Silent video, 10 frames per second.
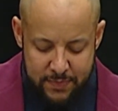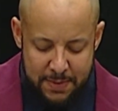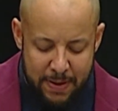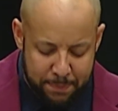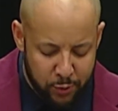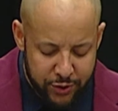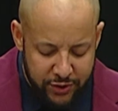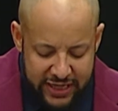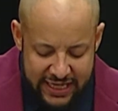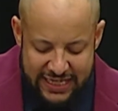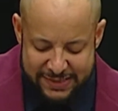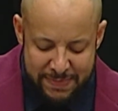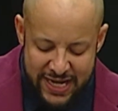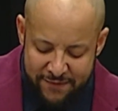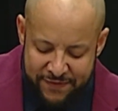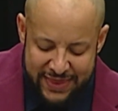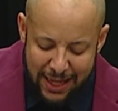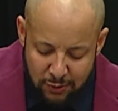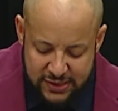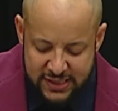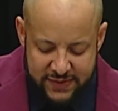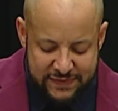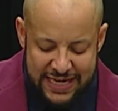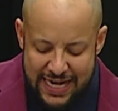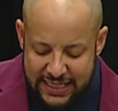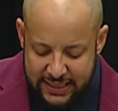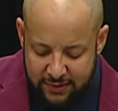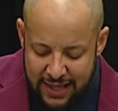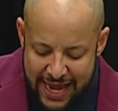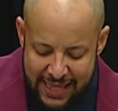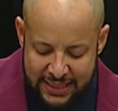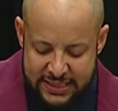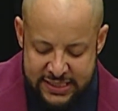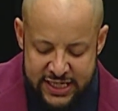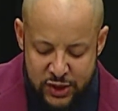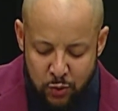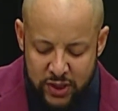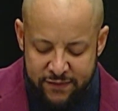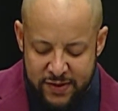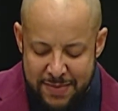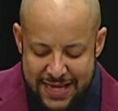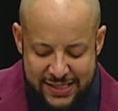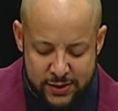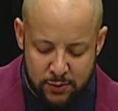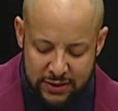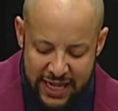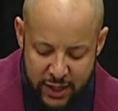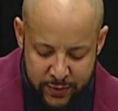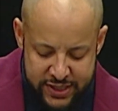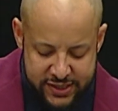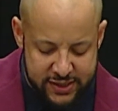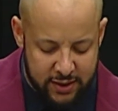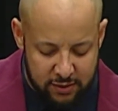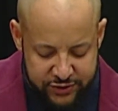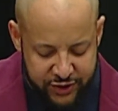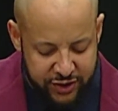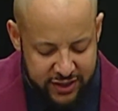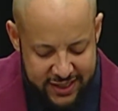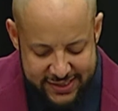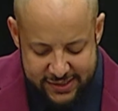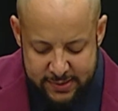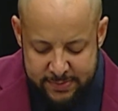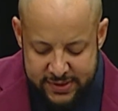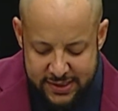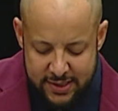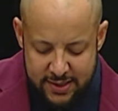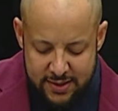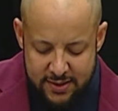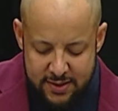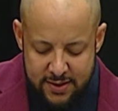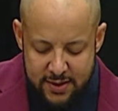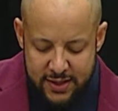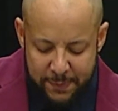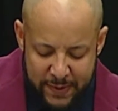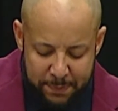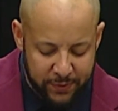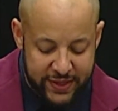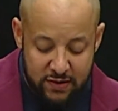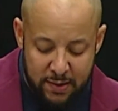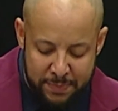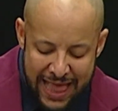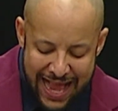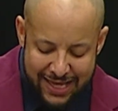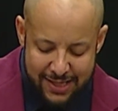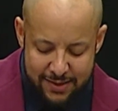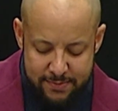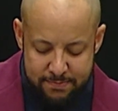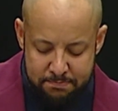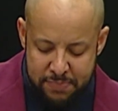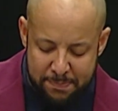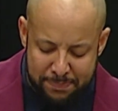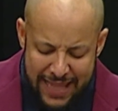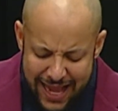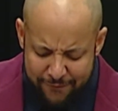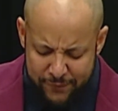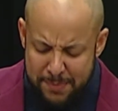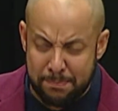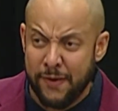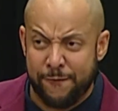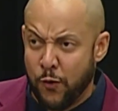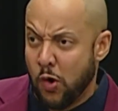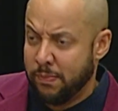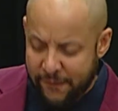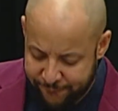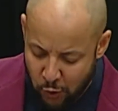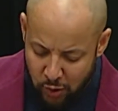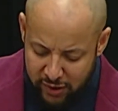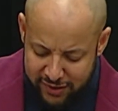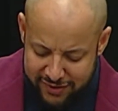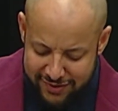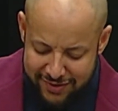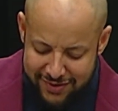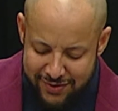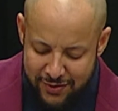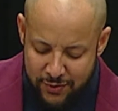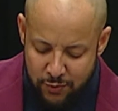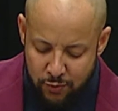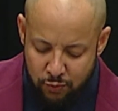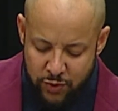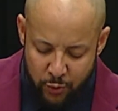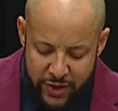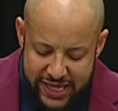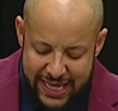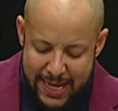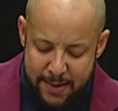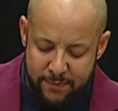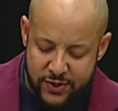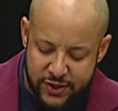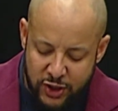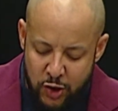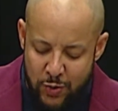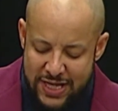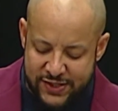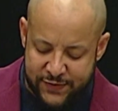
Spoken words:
Papua New Guinea is made of thousands of tiny little islands. Each one of them has its own language, culture, customs. The people there are black, but black from before. Where we came to the U.S.